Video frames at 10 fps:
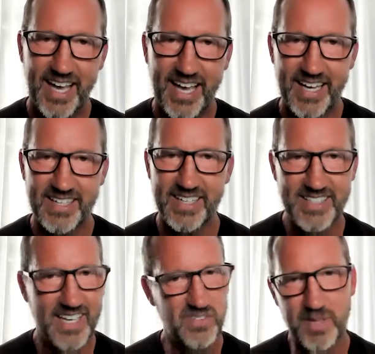and uh,
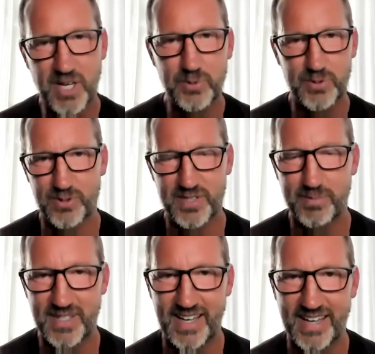take some notes or
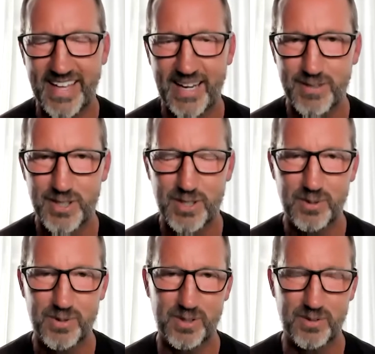something like that if you
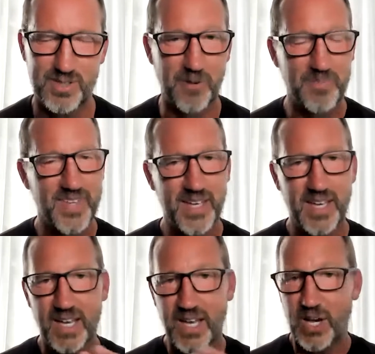choose to. So
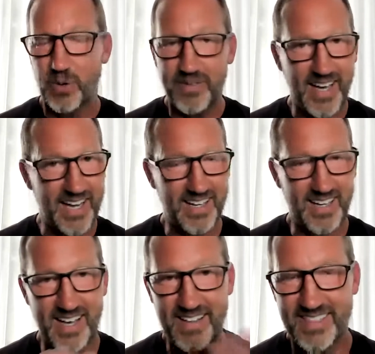we've got a
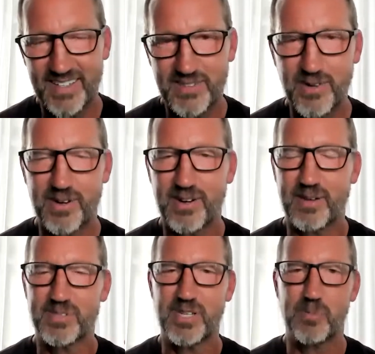lot of things going on.
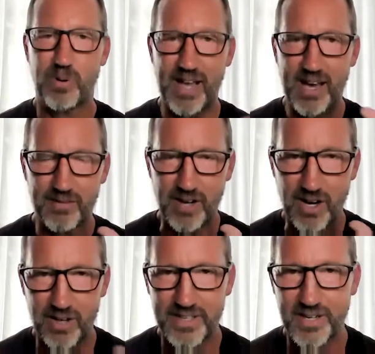I'm so proud of
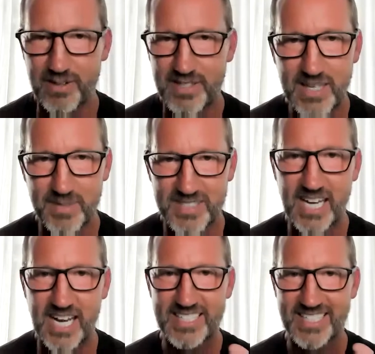all that our team has
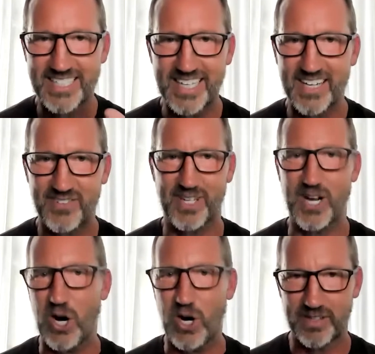done to get us in
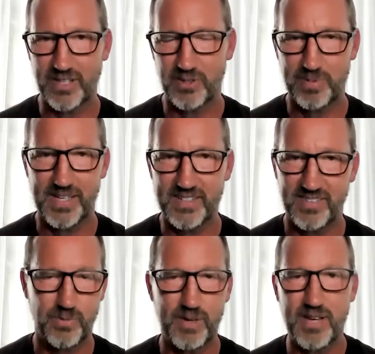all of those
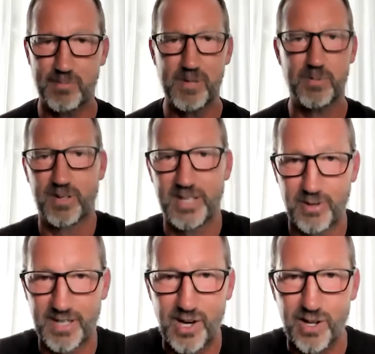places. And we've got people
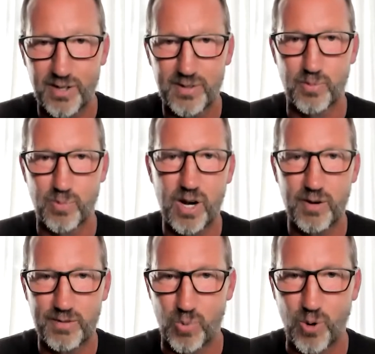literally all over the,
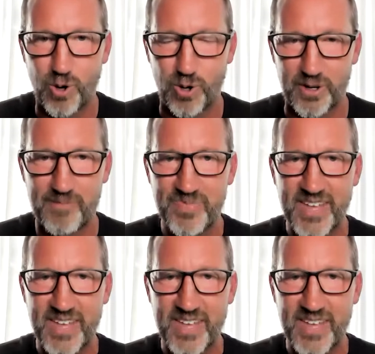over the world